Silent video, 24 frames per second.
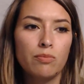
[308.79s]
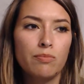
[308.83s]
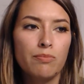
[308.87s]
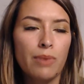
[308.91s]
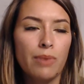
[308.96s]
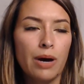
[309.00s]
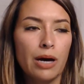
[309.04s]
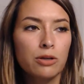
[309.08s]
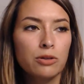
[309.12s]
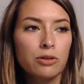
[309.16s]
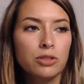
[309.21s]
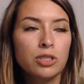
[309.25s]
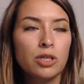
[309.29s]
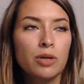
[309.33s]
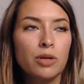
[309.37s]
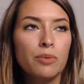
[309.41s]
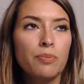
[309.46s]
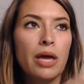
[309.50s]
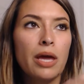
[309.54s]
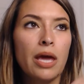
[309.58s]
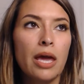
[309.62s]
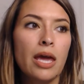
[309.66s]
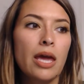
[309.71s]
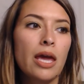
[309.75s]
Battleship
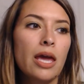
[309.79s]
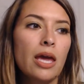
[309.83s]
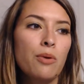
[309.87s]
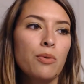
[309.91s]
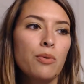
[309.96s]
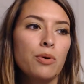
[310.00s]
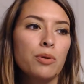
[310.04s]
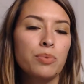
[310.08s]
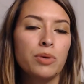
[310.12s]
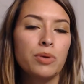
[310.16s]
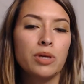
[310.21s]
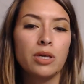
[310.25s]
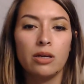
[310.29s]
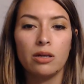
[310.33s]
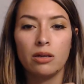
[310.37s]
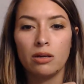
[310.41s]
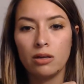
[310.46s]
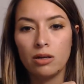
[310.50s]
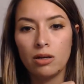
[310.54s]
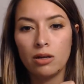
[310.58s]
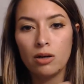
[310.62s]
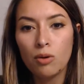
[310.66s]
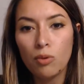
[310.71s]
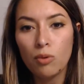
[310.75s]
A would
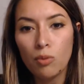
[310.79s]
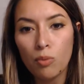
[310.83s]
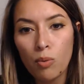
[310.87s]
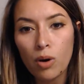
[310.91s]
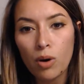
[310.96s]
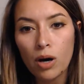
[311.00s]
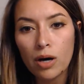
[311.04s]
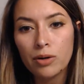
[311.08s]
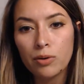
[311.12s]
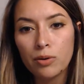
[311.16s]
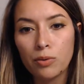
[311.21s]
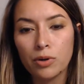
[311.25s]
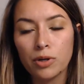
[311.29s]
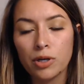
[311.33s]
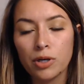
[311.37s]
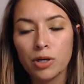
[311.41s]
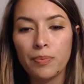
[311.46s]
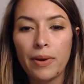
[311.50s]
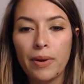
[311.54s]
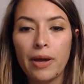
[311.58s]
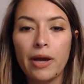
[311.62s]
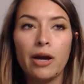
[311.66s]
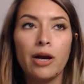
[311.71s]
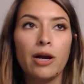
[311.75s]
be 1
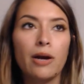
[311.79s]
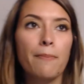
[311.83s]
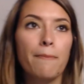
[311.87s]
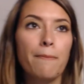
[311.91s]
ordered pair,